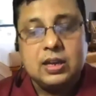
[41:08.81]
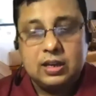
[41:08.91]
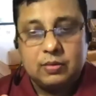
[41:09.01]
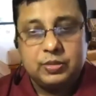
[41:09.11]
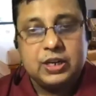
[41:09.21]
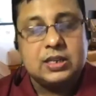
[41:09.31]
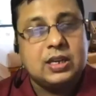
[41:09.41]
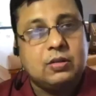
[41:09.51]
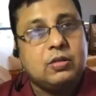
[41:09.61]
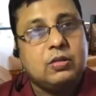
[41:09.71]
companies
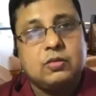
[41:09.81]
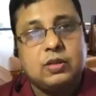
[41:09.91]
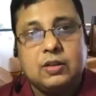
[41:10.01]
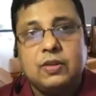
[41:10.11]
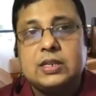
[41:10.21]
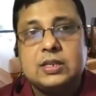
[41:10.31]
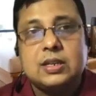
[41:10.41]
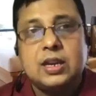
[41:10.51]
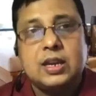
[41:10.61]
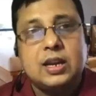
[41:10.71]
are going to invest
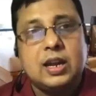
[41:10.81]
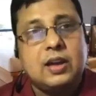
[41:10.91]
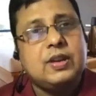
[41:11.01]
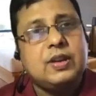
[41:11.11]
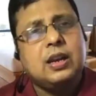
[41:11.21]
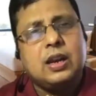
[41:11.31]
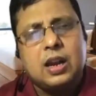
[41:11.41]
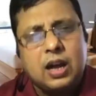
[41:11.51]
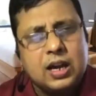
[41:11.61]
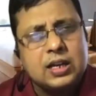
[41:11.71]
in having
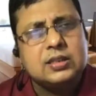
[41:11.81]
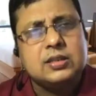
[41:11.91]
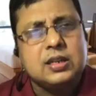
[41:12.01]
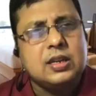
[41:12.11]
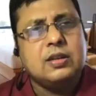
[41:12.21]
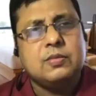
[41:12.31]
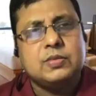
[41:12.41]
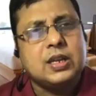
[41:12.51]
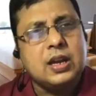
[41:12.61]
large teams